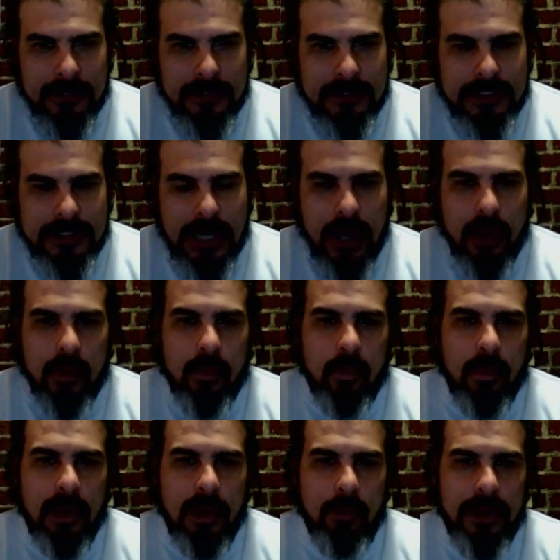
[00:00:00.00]
So
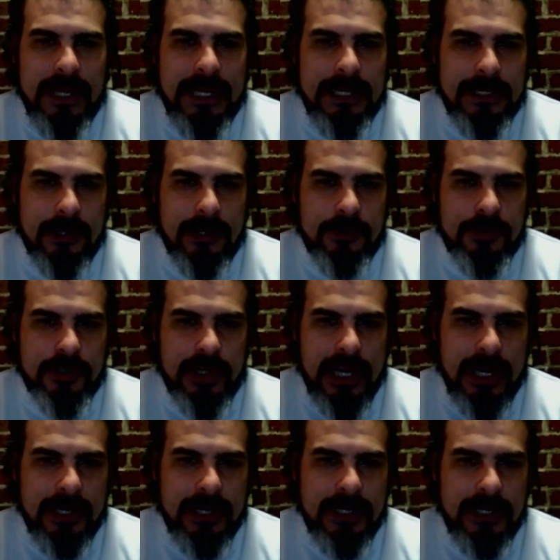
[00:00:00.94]
what we need to
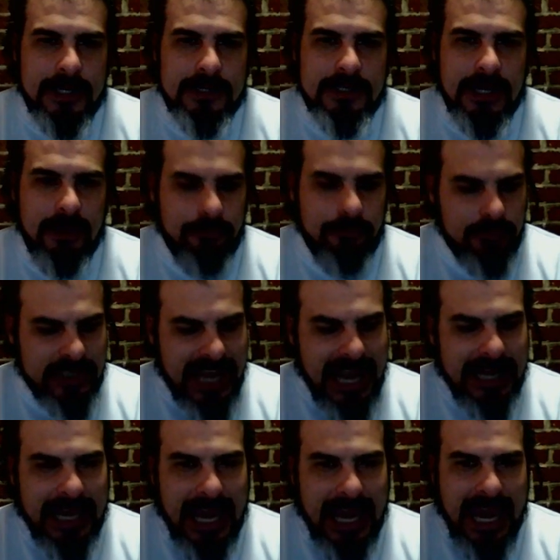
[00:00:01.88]
understand is, if
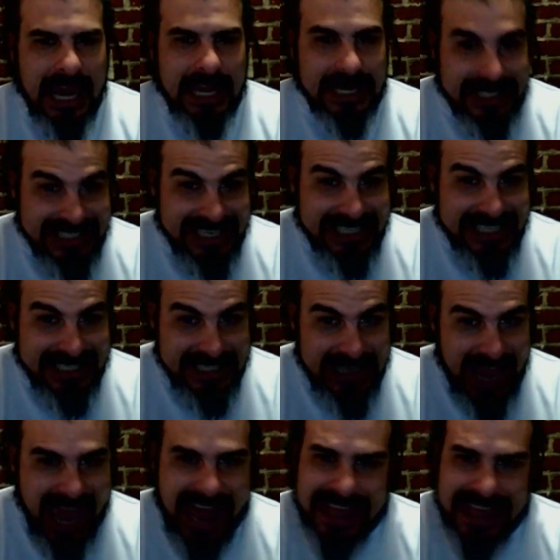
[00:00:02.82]
side A exists
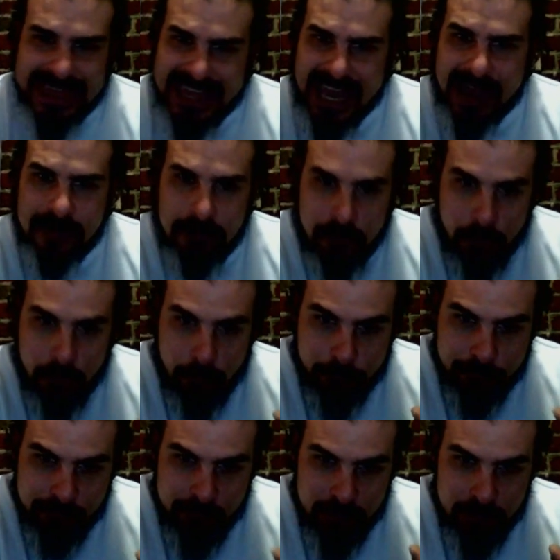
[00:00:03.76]
at that
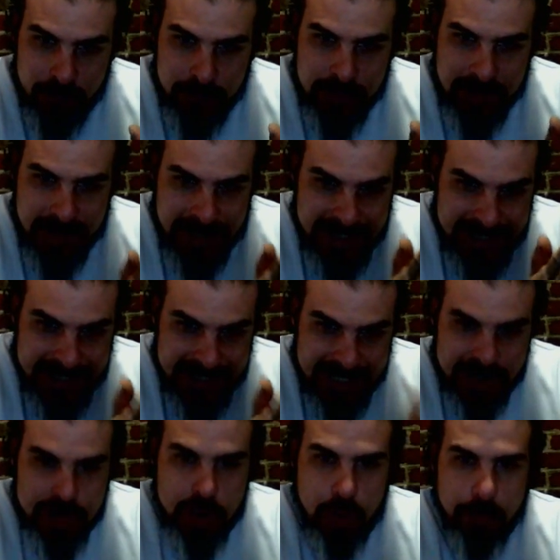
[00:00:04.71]

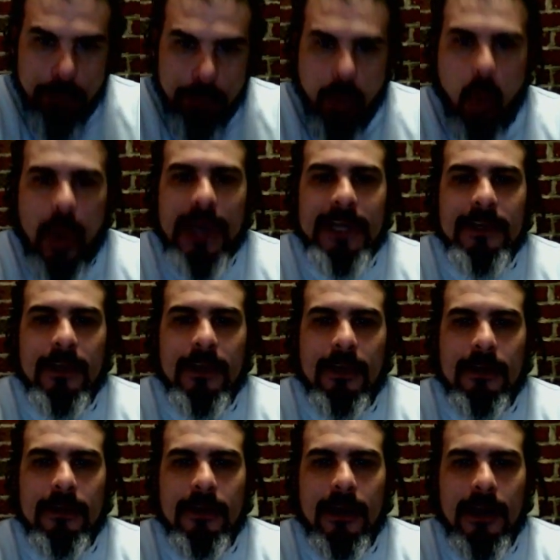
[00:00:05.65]
initial point
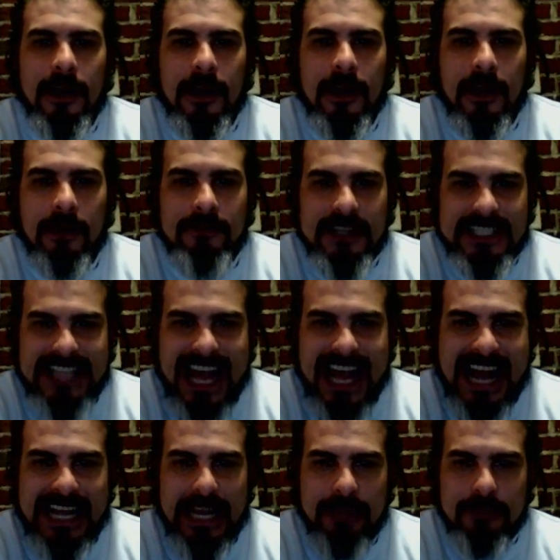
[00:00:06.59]
of the
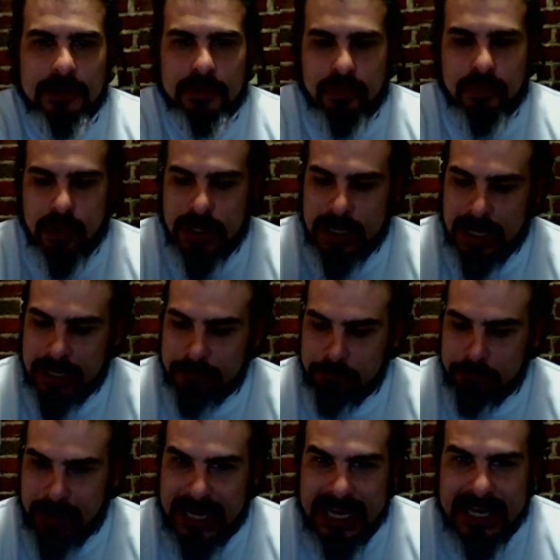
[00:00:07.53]
side A of the string,
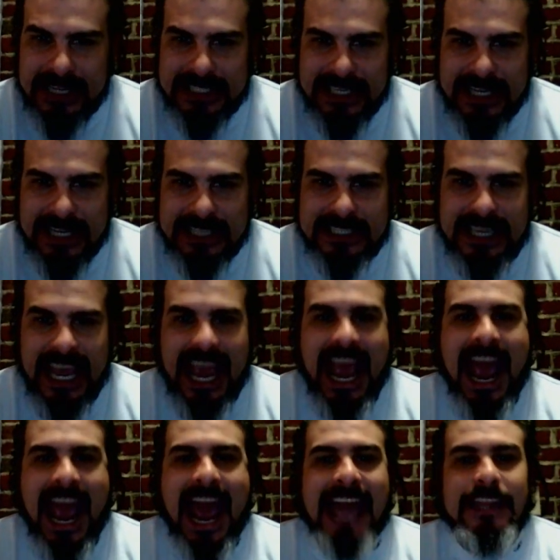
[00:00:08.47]
and B exists
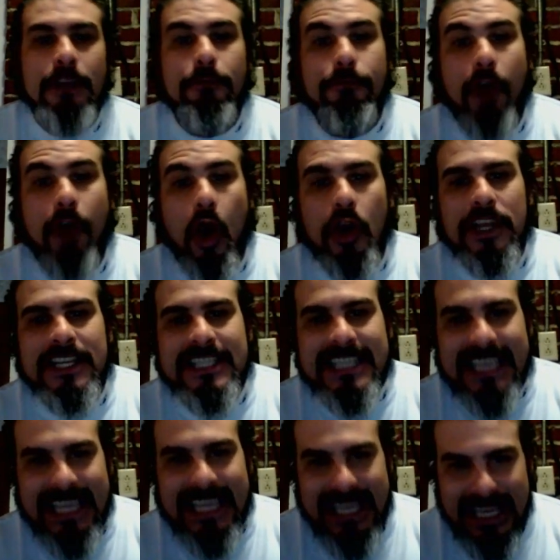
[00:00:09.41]
at the
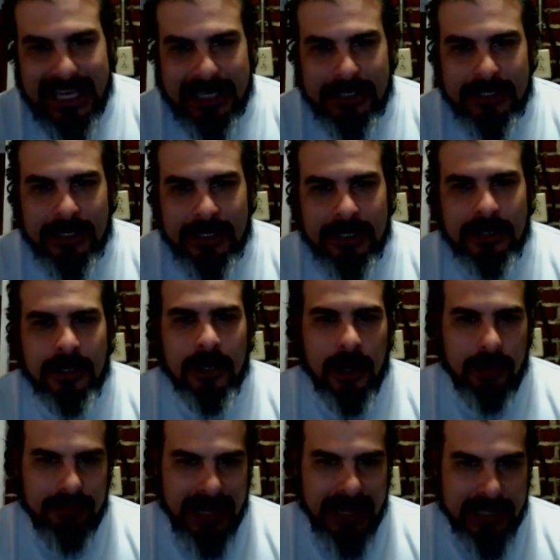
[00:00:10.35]
farthest end
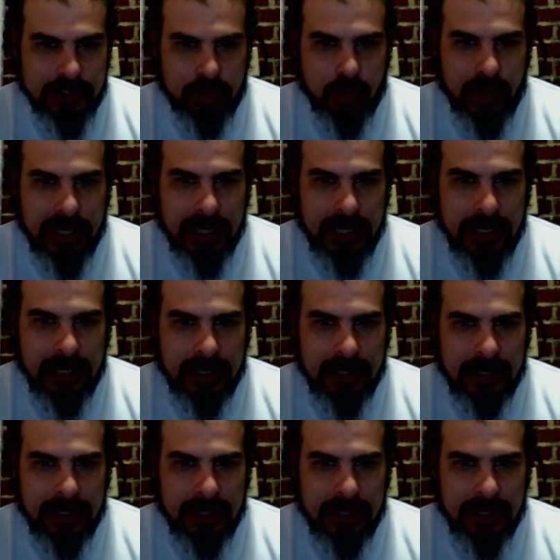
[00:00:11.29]
of that string,